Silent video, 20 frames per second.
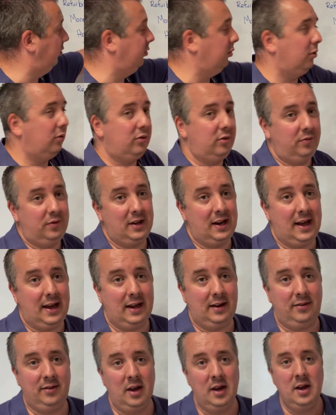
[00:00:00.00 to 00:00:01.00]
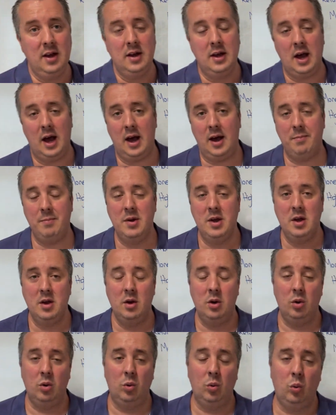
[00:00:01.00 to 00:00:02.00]
sorts of delays.
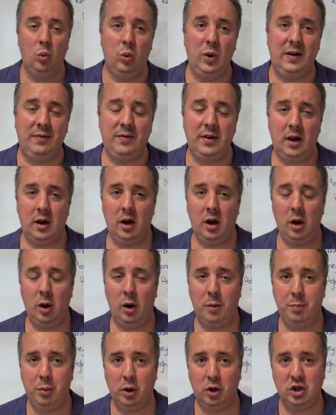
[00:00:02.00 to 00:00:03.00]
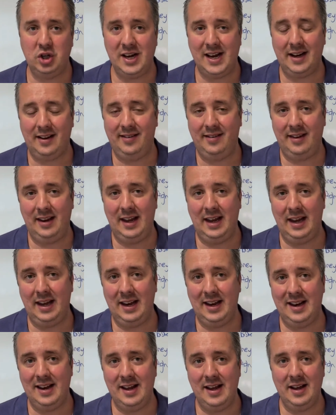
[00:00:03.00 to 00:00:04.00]
We've done a lot of projects
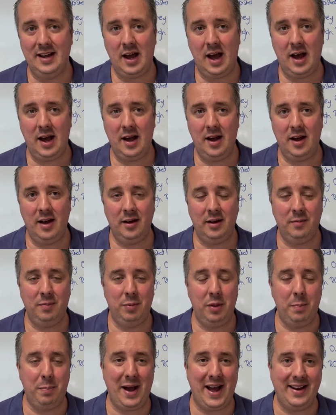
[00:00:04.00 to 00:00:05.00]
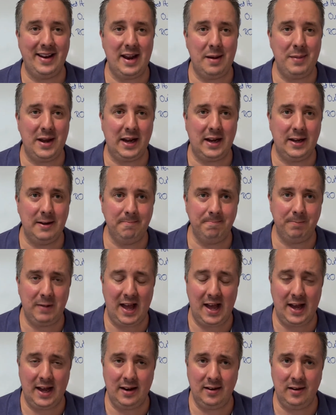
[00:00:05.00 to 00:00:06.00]
in the pandemic.
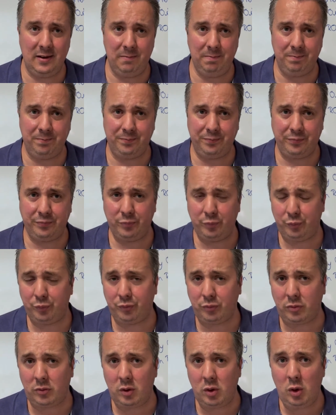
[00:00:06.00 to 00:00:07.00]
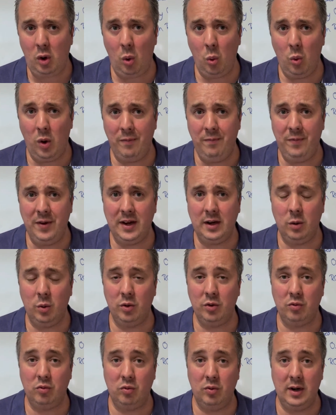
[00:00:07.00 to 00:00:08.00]
And one thing that
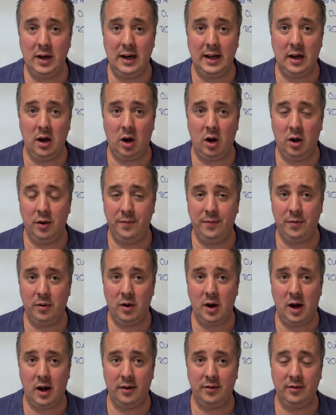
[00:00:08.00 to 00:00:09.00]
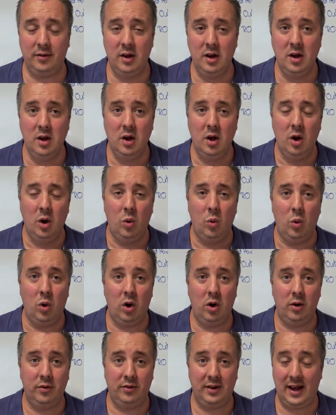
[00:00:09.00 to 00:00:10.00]
was really hard for us
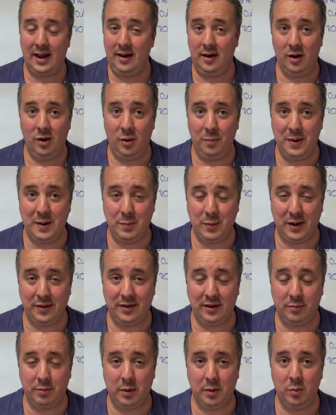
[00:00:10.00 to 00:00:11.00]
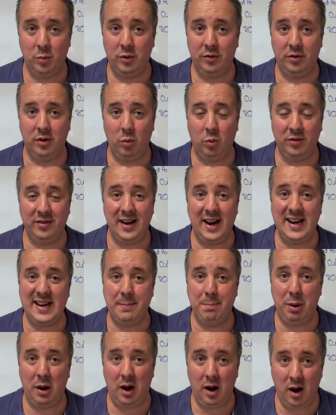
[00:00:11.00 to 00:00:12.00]
was, and a lot of people had this problem, was there wasn't
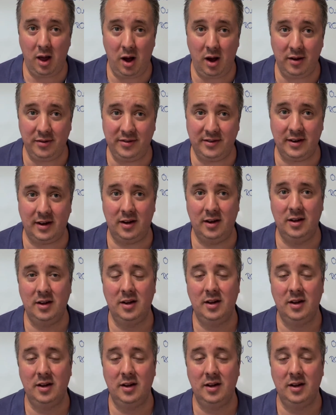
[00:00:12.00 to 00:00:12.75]
any plaster